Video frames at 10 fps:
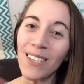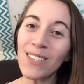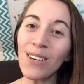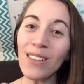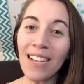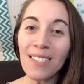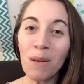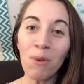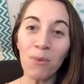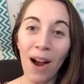So that's
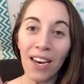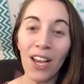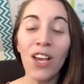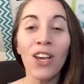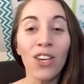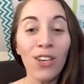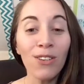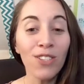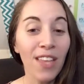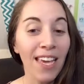number one.
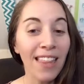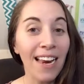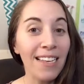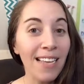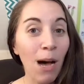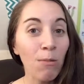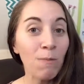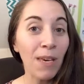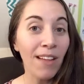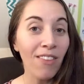Huge thing that has
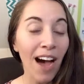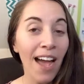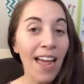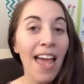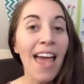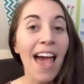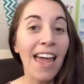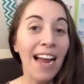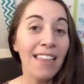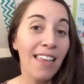helped me a lot,
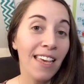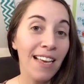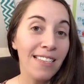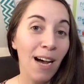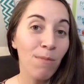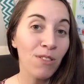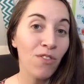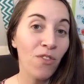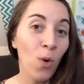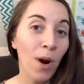and I think has helped
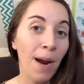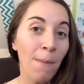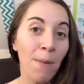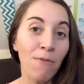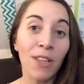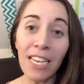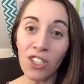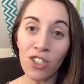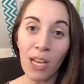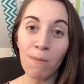form
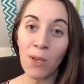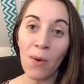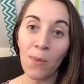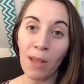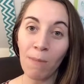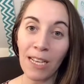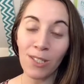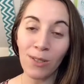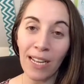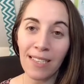relationships with my
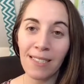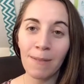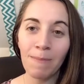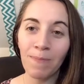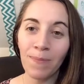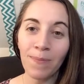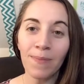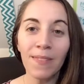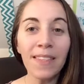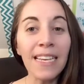students.
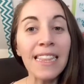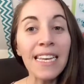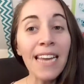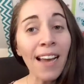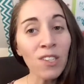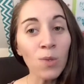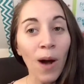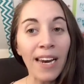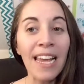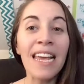The next
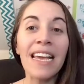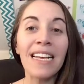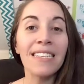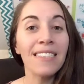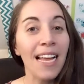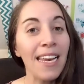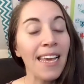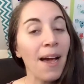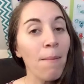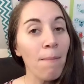one is
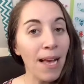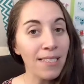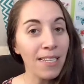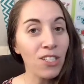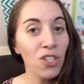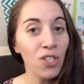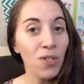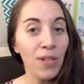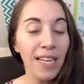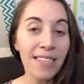sending a message to
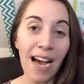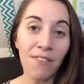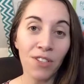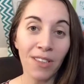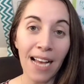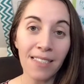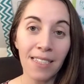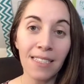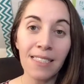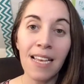students after
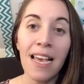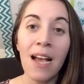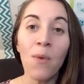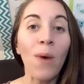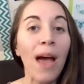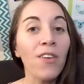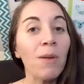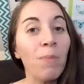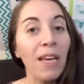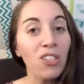lessons. Whether
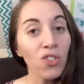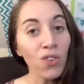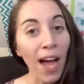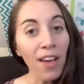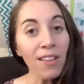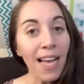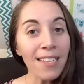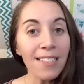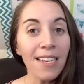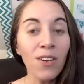it be a trial
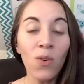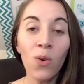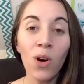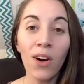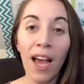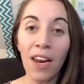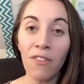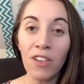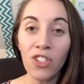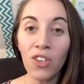lesson or an
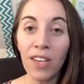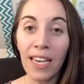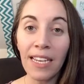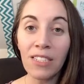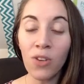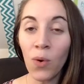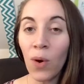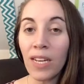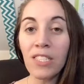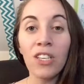official kids
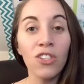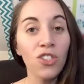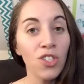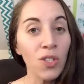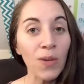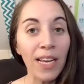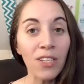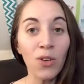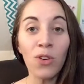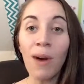course
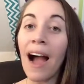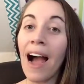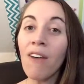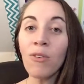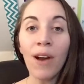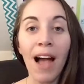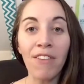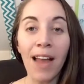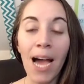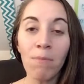student who you have or
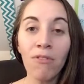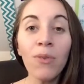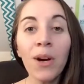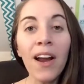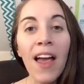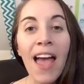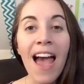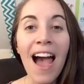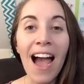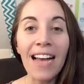haven't had before,
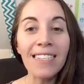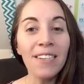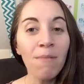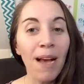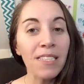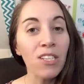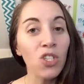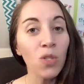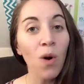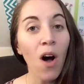I send a
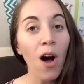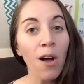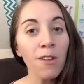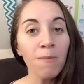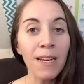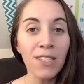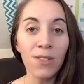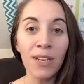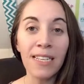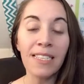message to all of my
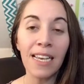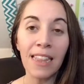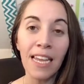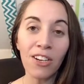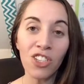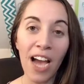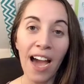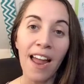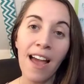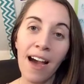students in their
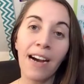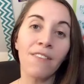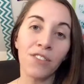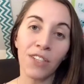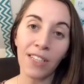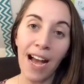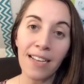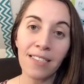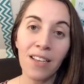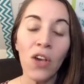chat after
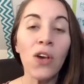class.